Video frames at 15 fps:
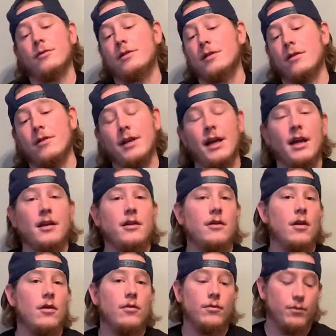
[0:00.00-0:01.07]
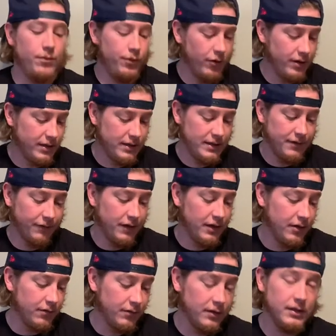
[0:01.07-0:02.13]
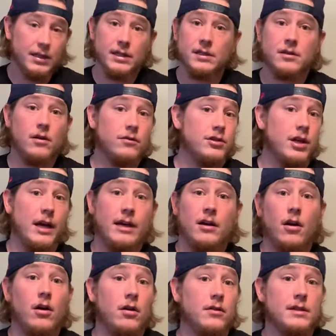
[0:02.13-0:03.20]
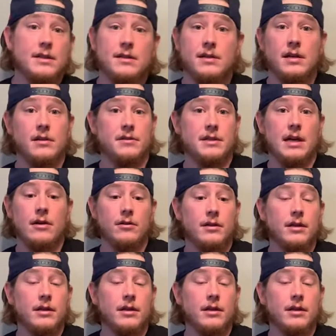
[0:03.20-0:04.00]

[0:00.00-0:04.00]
So again, you know, point of this video really is go check all these sales out.